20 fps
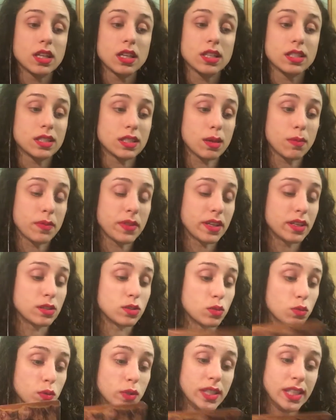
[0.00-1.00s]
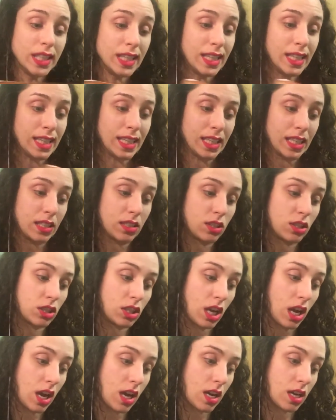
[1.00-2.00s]
Something's really gonna
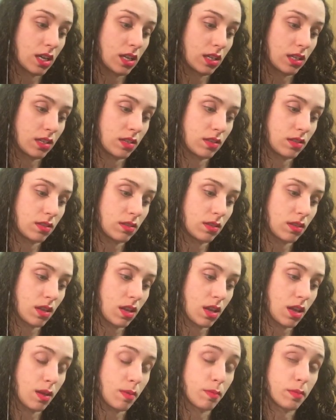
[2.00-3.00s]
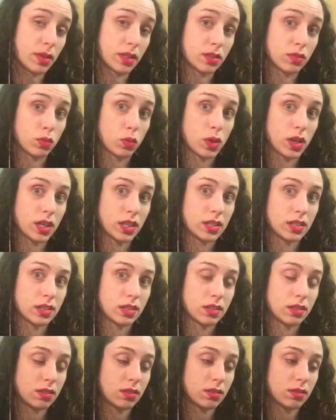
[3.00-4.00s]
shock us. But
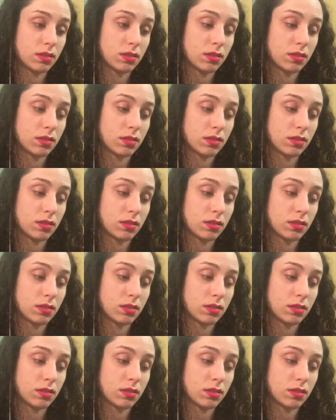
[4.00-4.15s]
what?